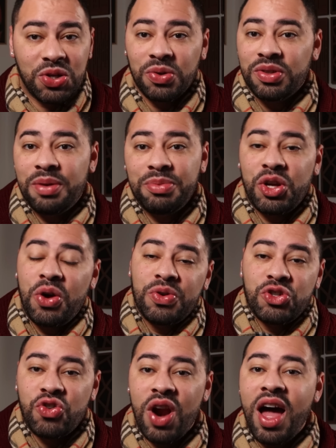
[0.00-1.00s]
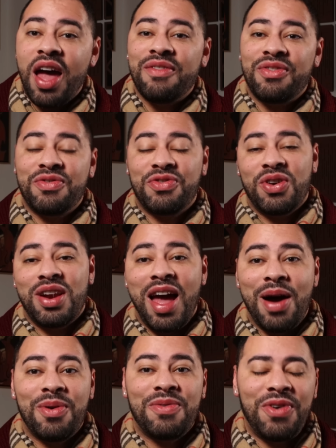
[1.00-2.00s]
told them to go and drive for an
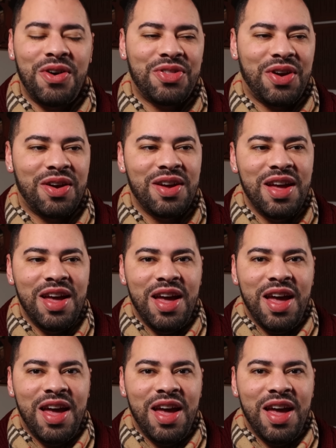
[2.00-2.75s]
hour farther.